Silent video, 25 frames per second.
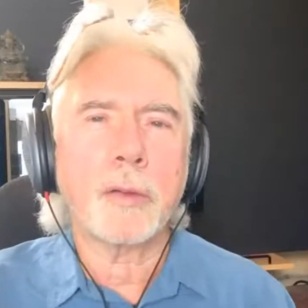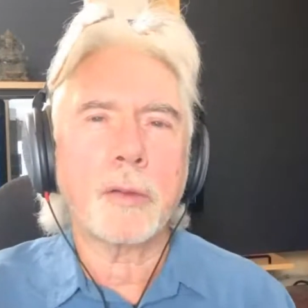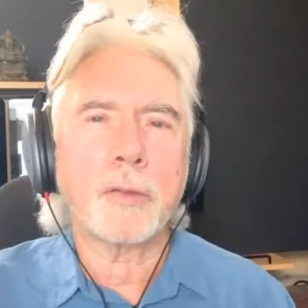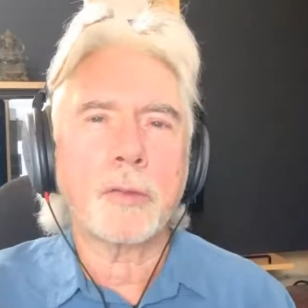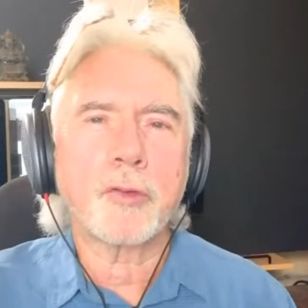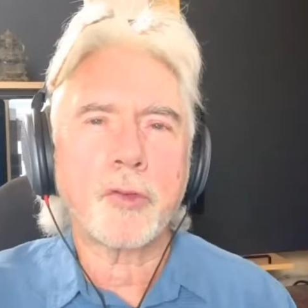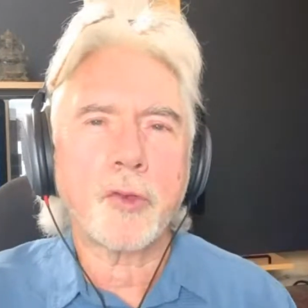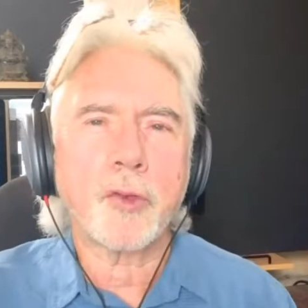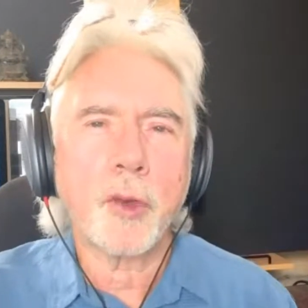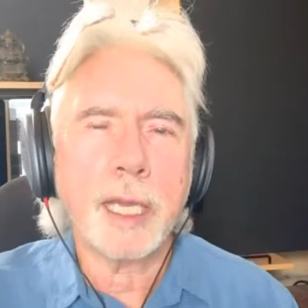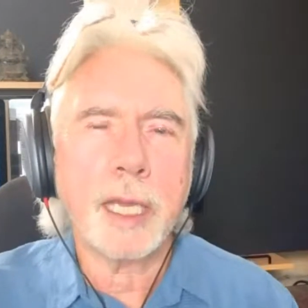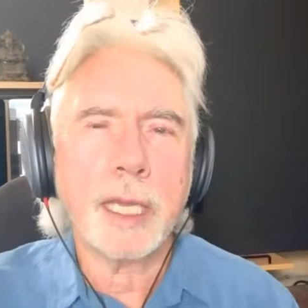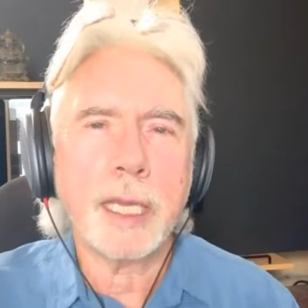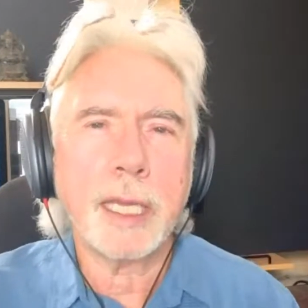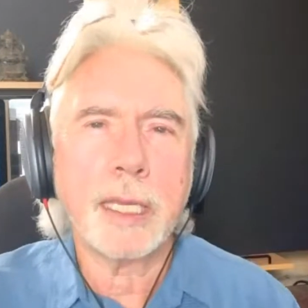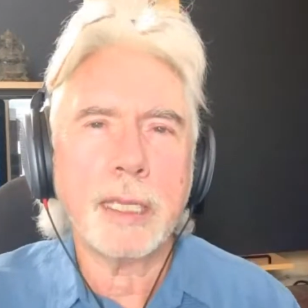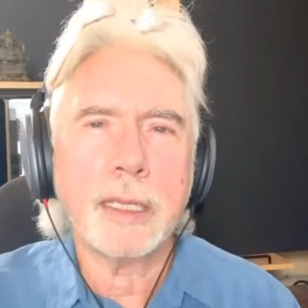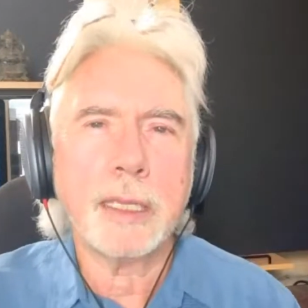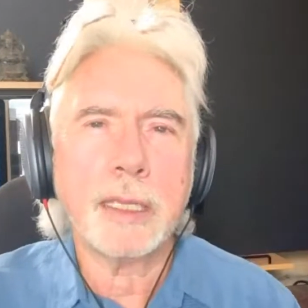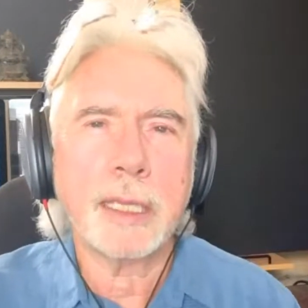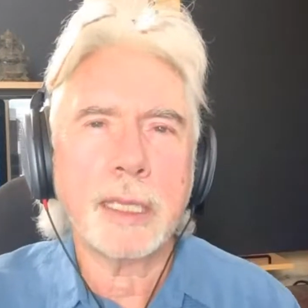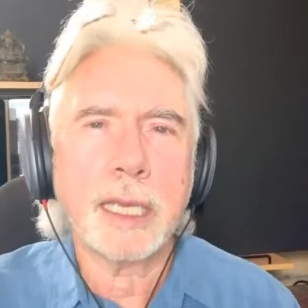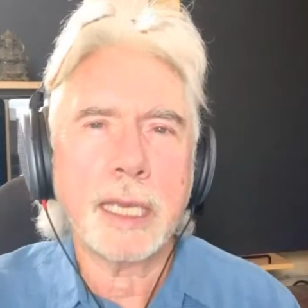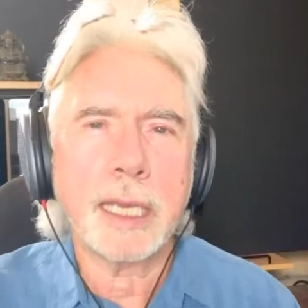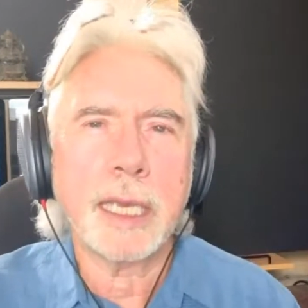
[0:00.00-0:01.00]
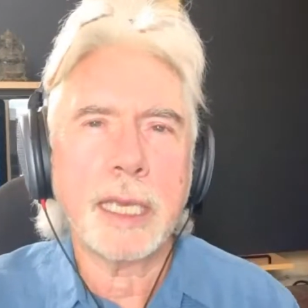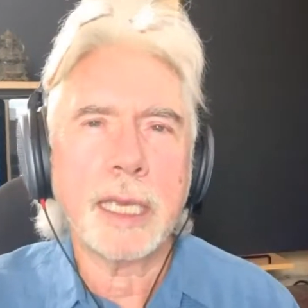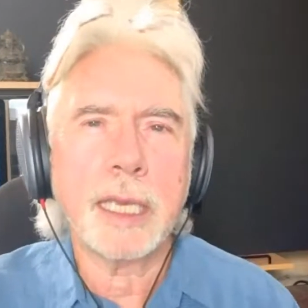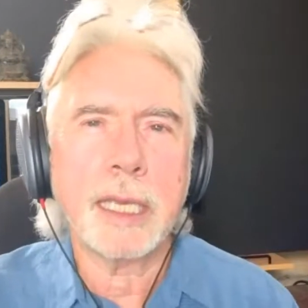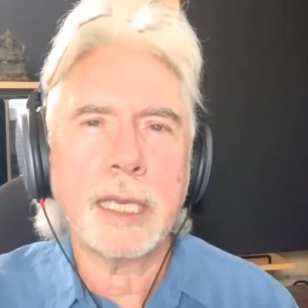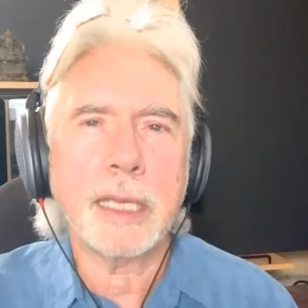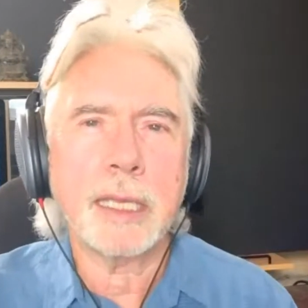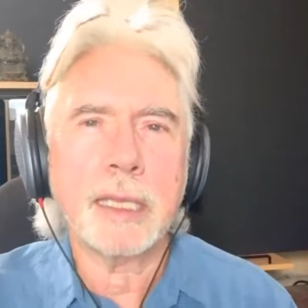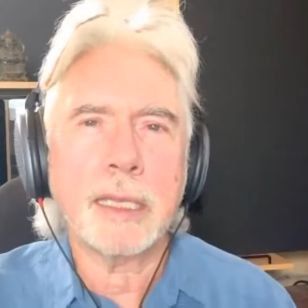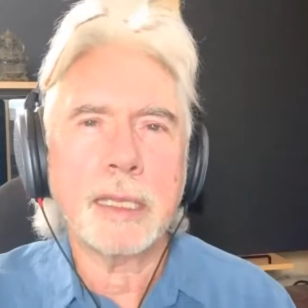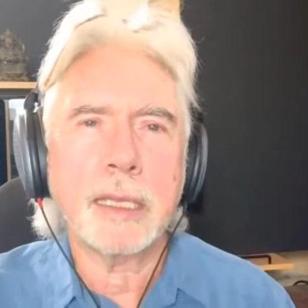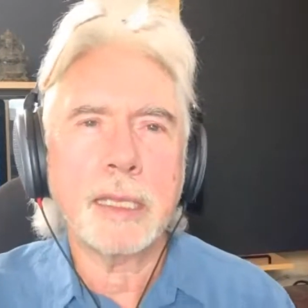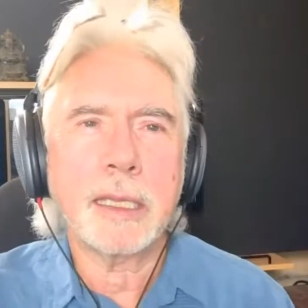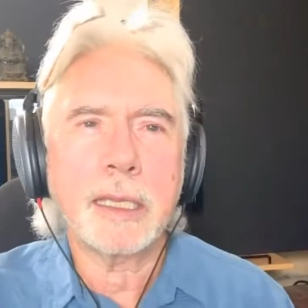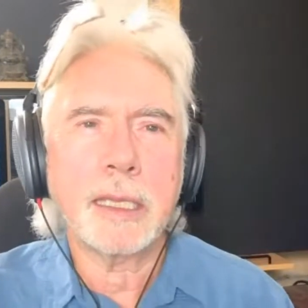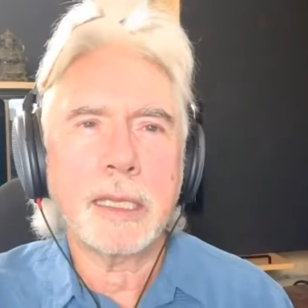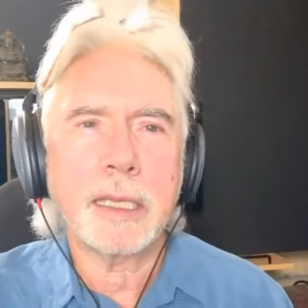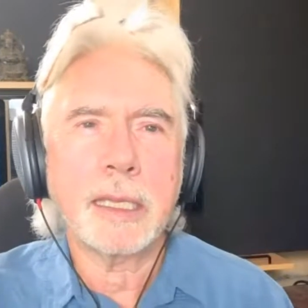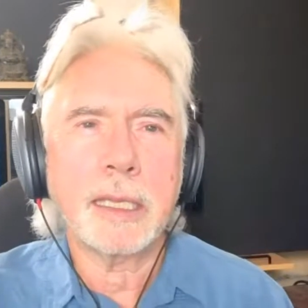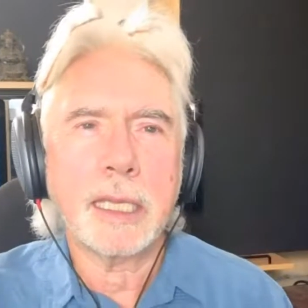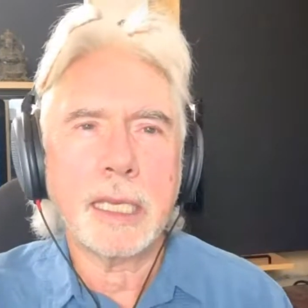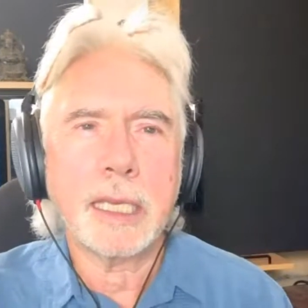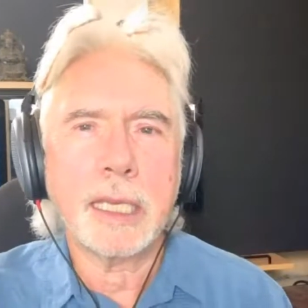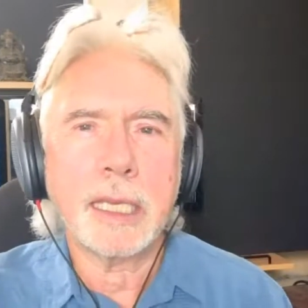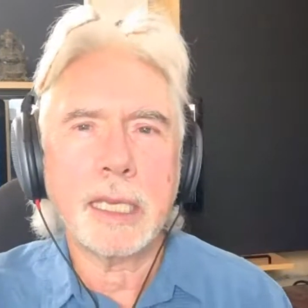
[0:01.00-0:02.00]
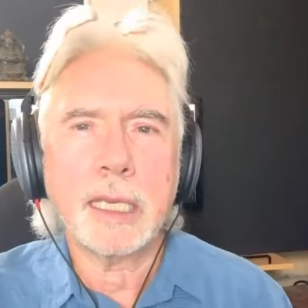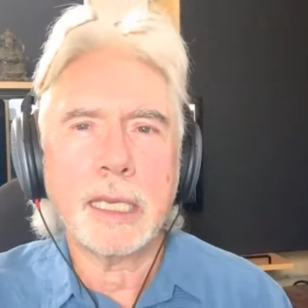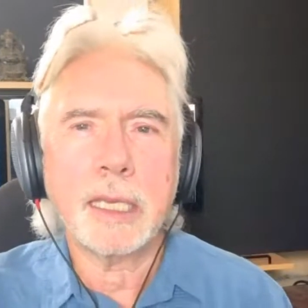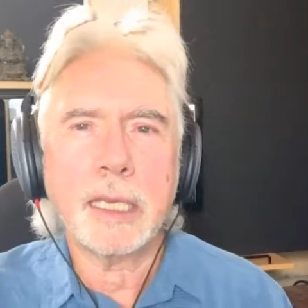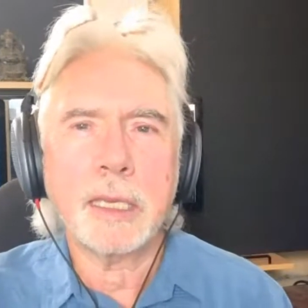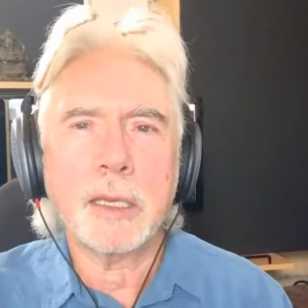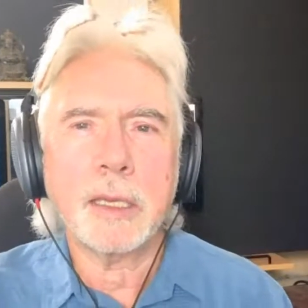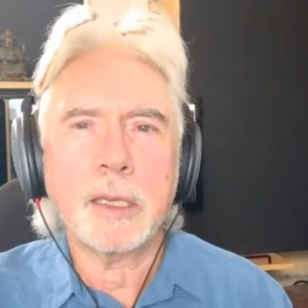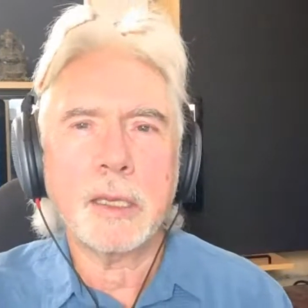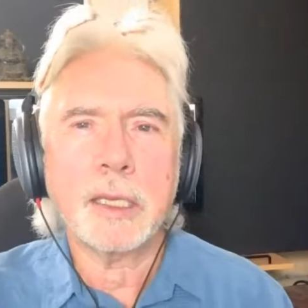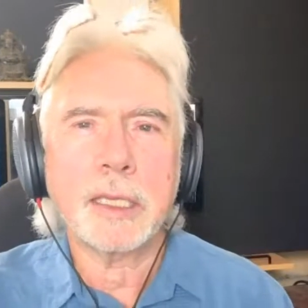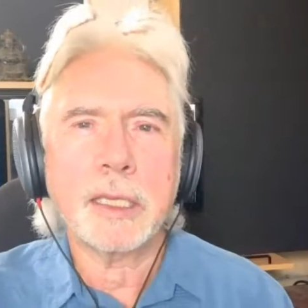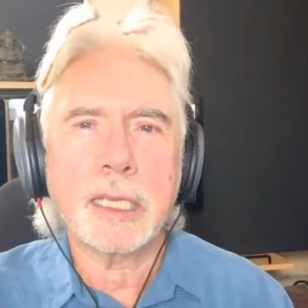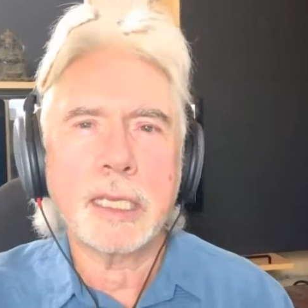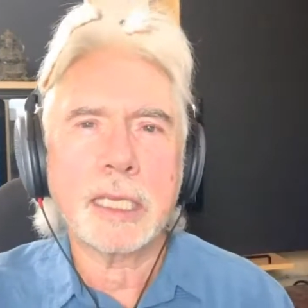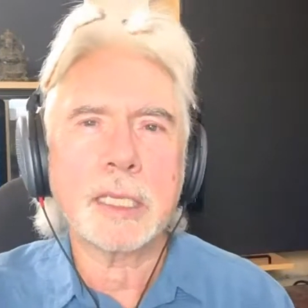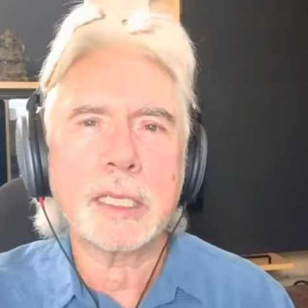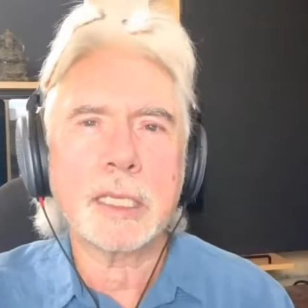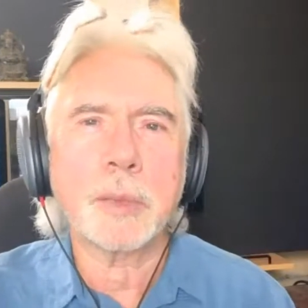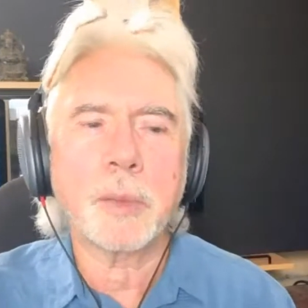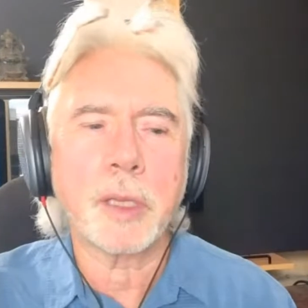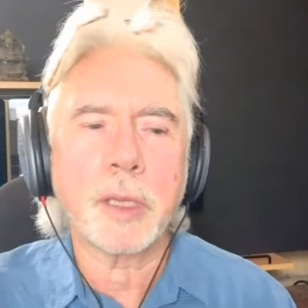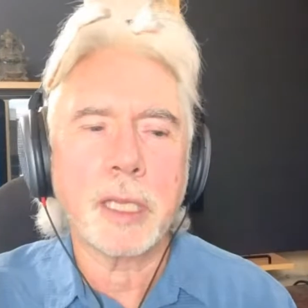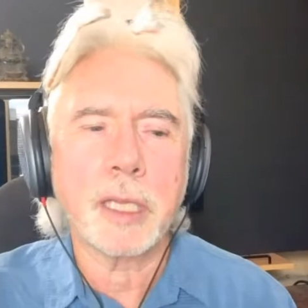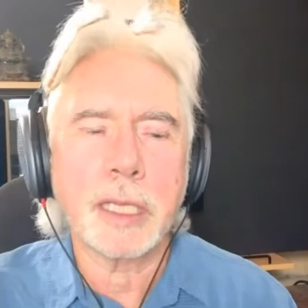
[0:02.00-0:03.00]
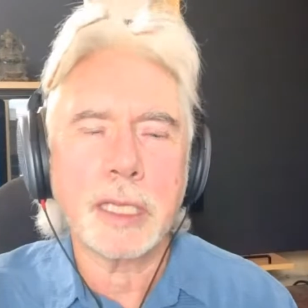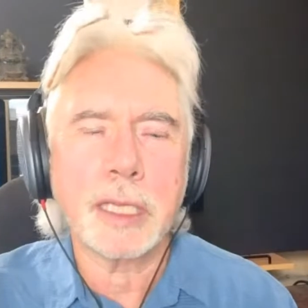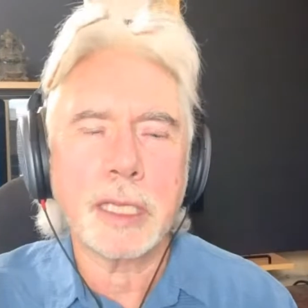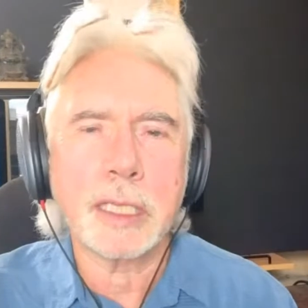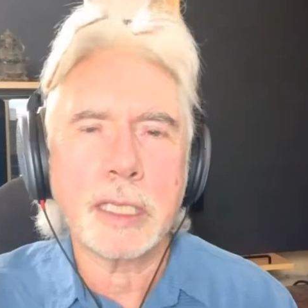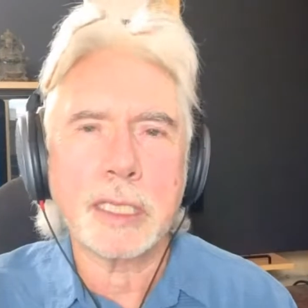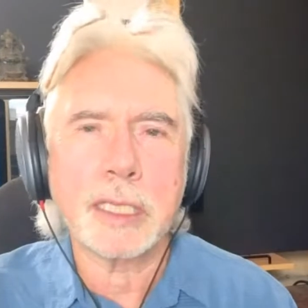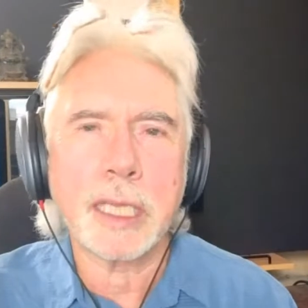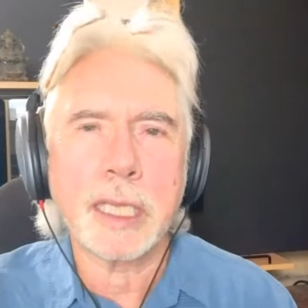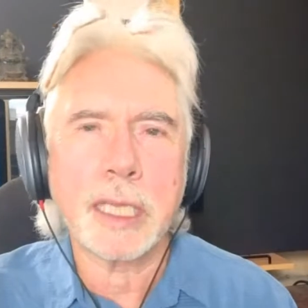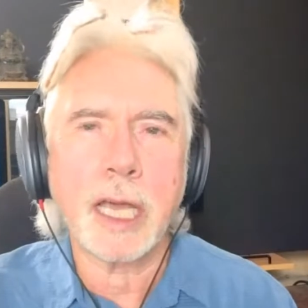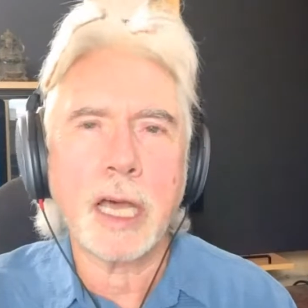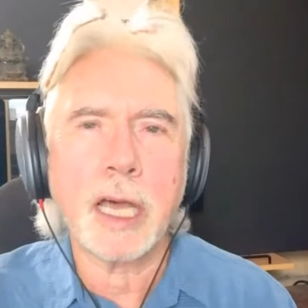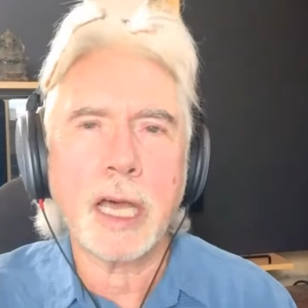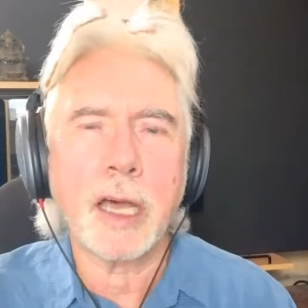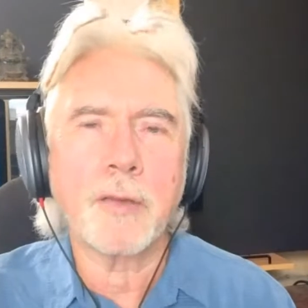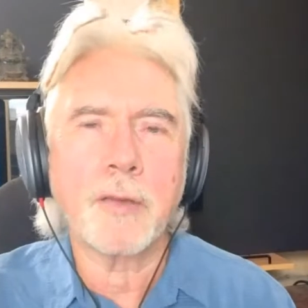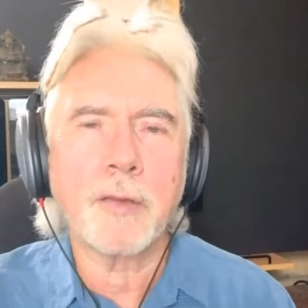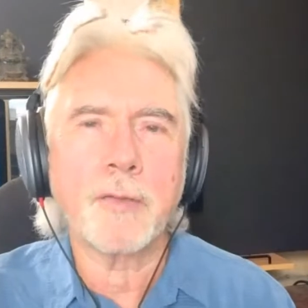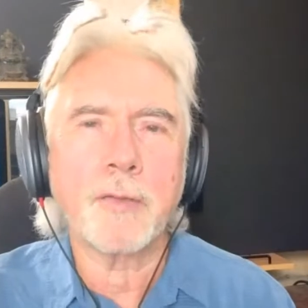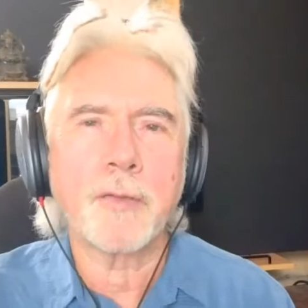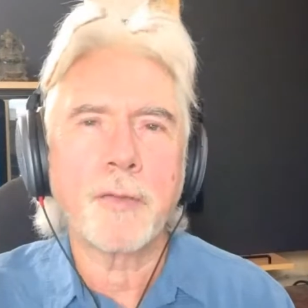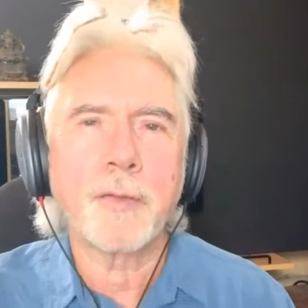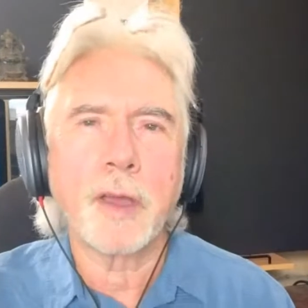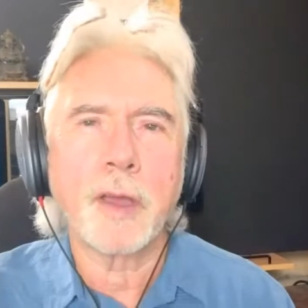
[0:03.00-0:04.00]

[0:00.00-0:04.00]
trained in the disciplines of